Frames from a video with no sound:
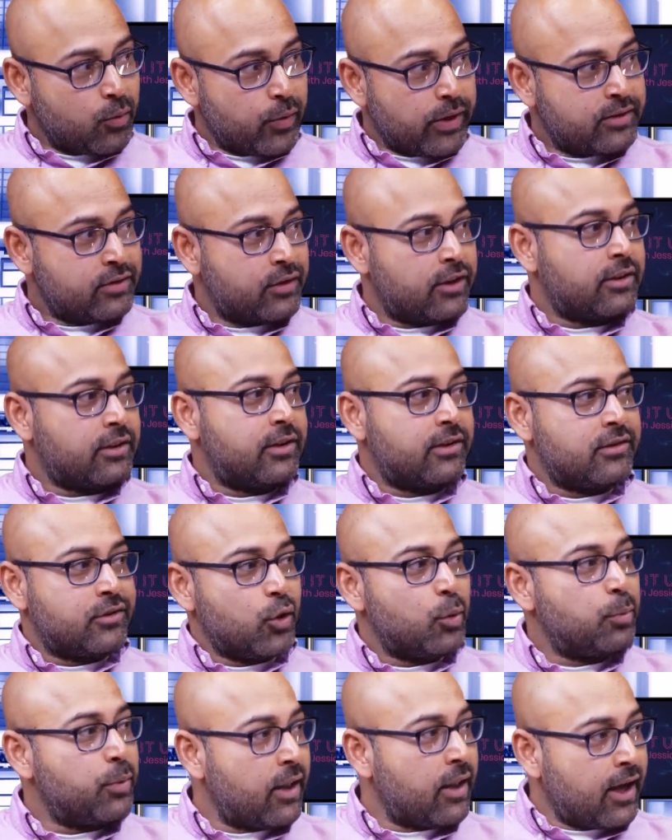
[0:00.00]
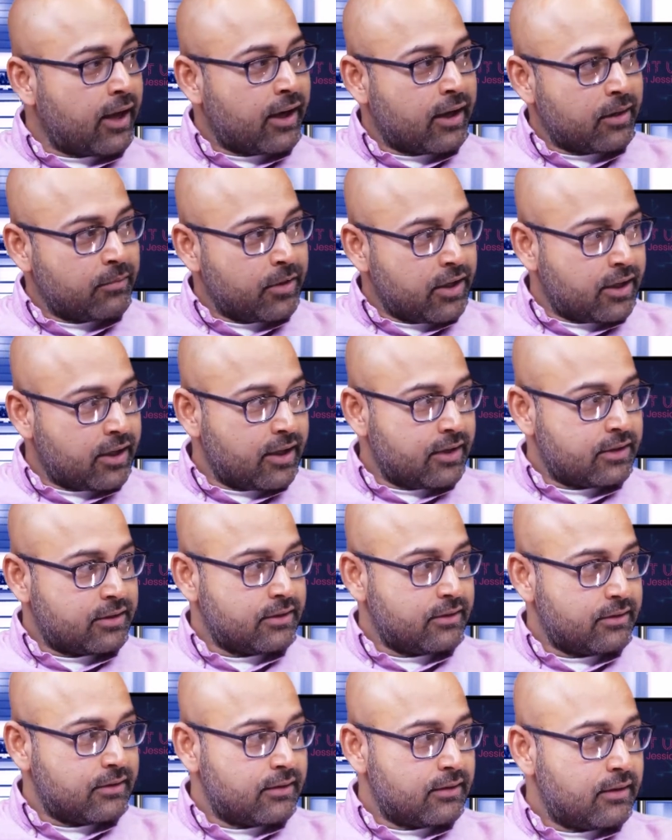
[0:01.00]
the way so that there is open line of
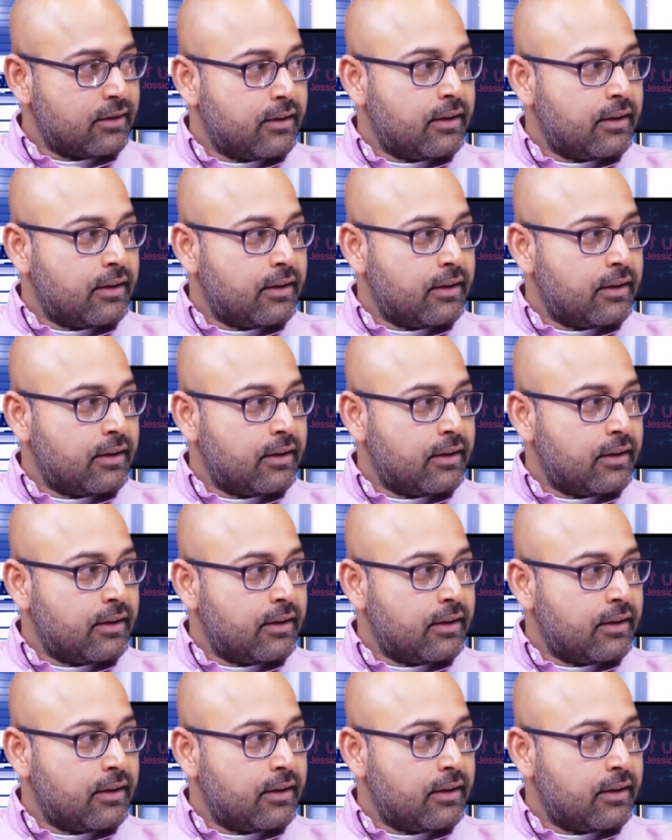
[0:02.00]
communication.